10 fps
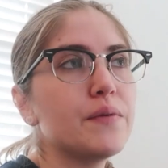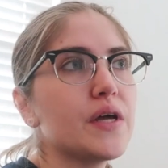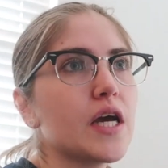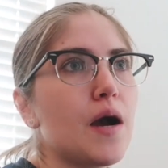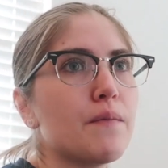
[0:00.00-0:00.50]
But
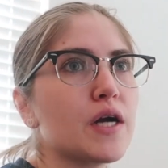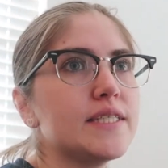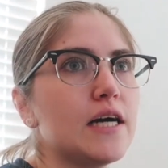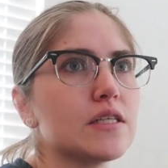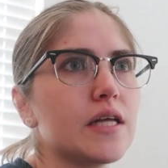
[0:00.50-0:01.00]
then it got
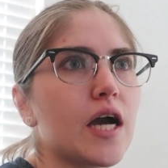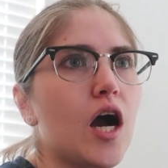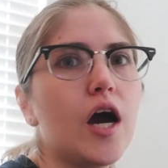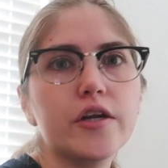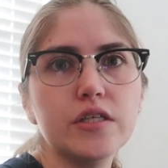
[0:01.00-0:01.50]
marked down to like
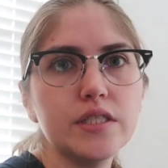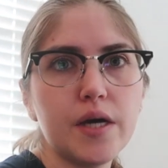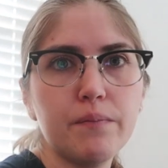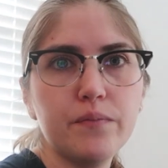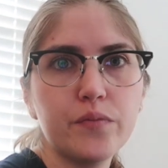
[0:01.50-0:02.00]
a hundred and
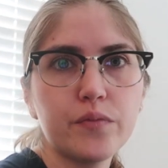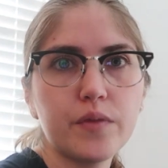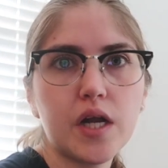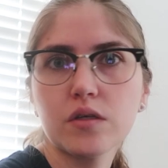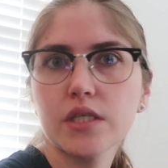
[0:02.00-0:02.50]
some,
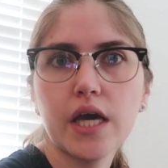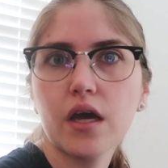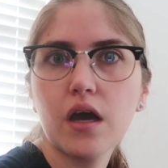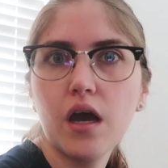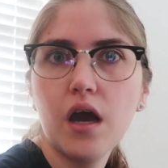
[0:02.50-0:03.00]
and I was like,